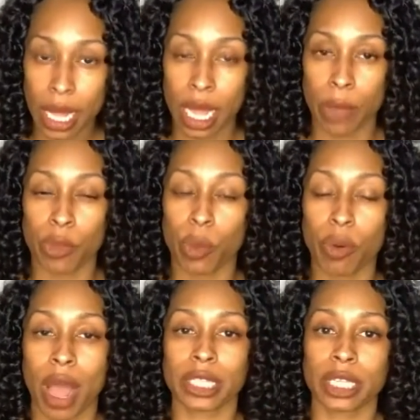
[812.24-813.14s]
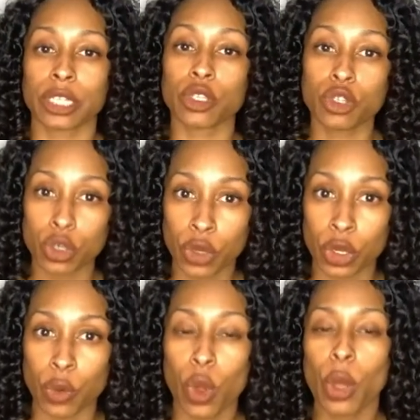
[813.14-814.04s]
the process to you,
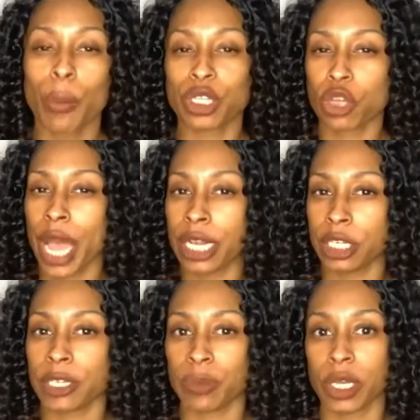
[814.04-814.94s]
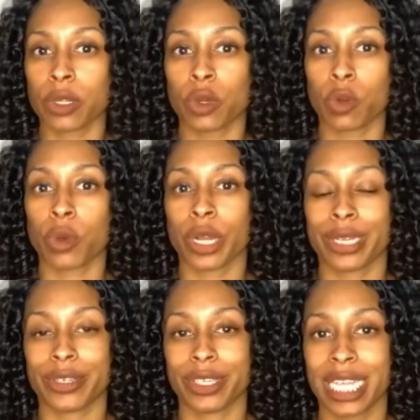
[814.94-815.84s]
but try to just be a little more
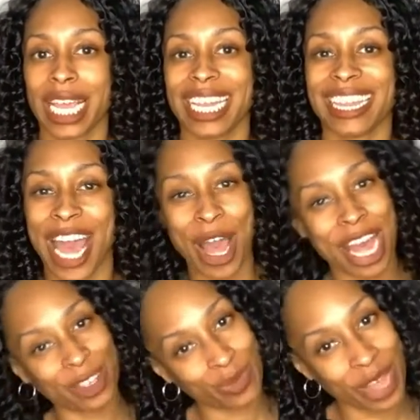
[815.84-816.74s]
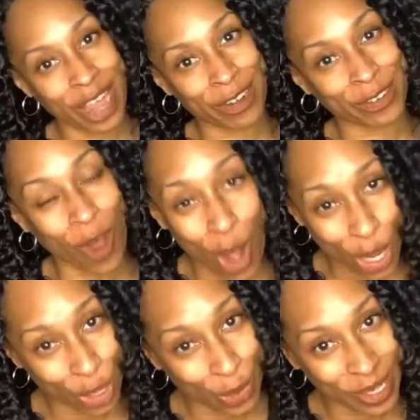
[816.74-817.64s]
understanding that us planners are
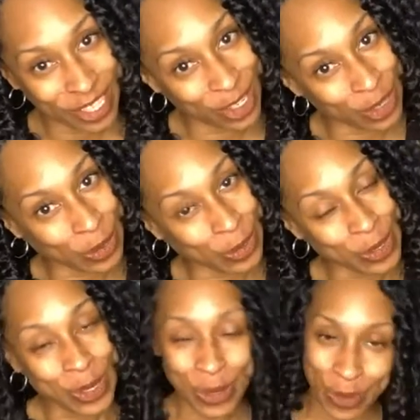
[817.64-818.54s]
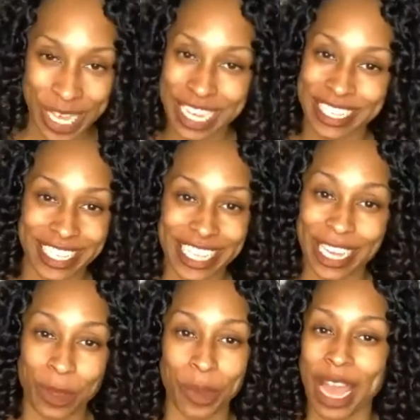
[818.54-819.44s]
humans too. We get sick,
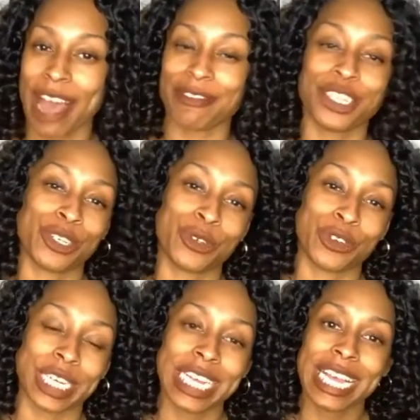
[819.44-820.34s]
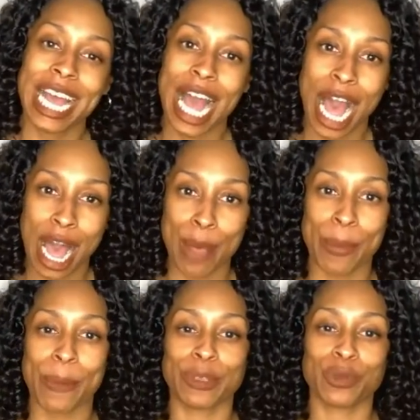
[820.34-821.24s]
we have children,
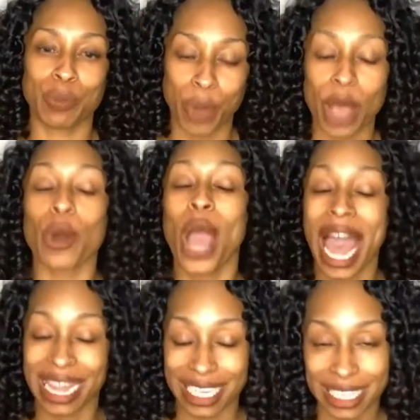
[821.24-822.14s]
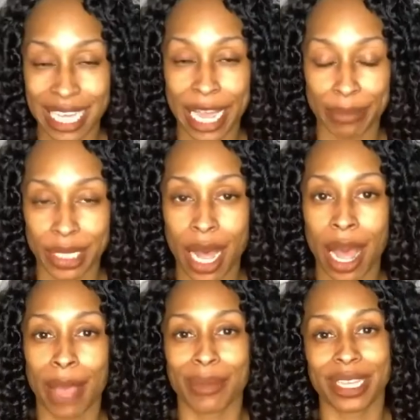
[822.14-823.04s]
but at the same
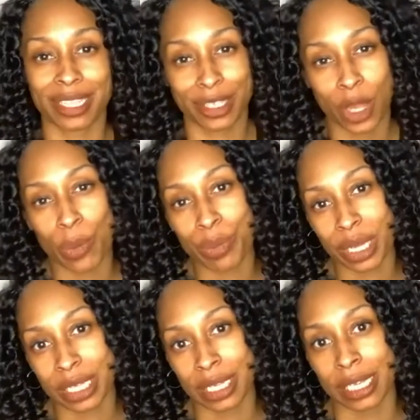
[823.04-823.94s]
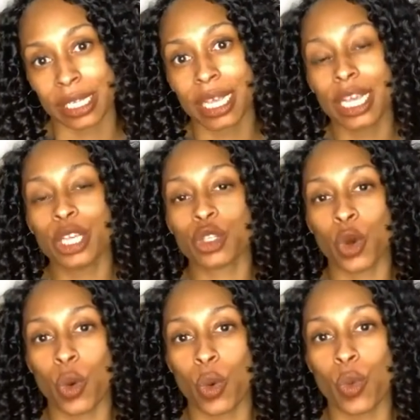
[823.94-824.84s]
time, this is our business,
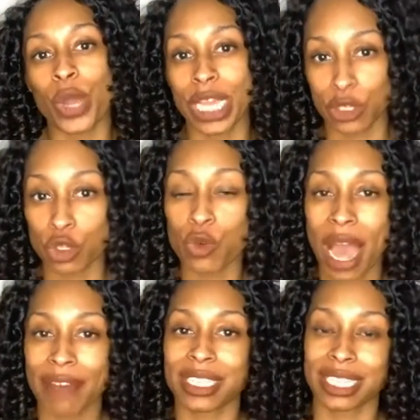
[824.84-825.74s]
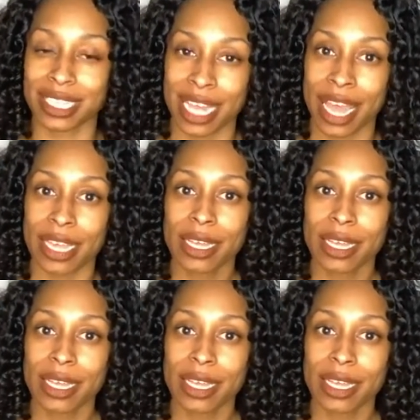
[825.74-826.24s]
so we do have to set